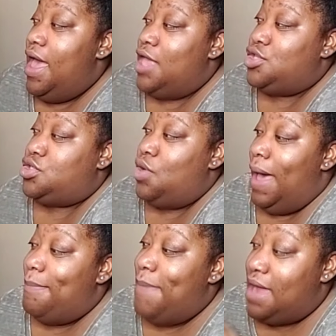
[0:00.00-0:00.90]
And so
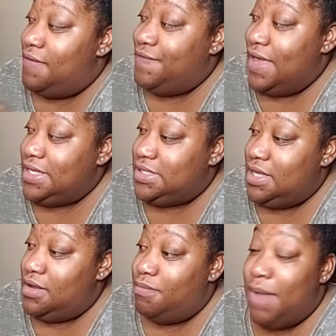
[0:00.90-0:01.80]
I
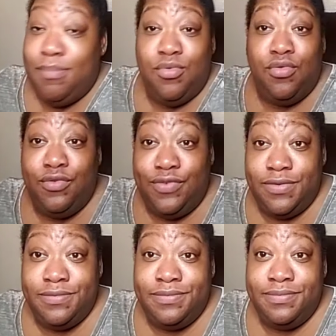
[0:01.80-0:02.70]
manifested my move.